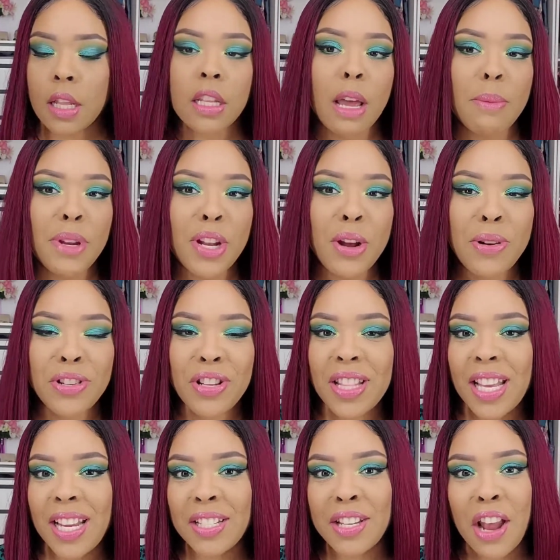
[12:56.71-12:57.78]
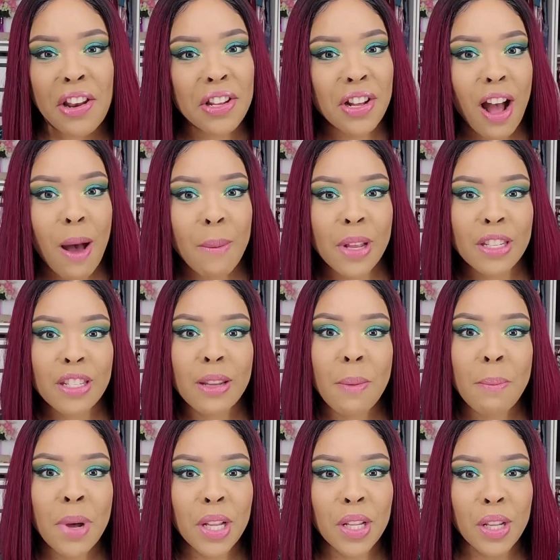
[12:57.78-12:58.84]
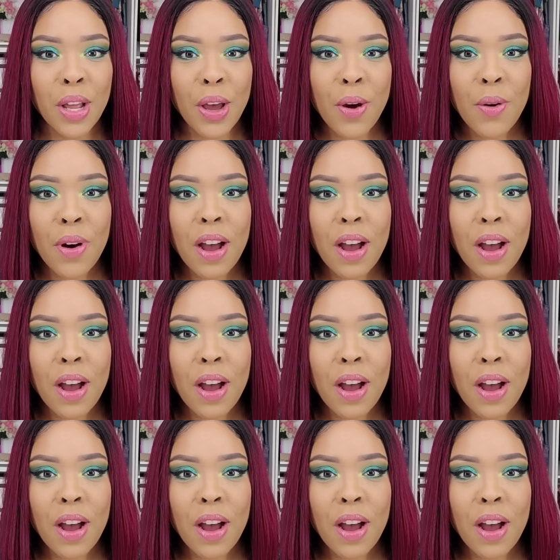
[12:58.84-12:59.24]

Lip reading: Let me know what you think down in the comments below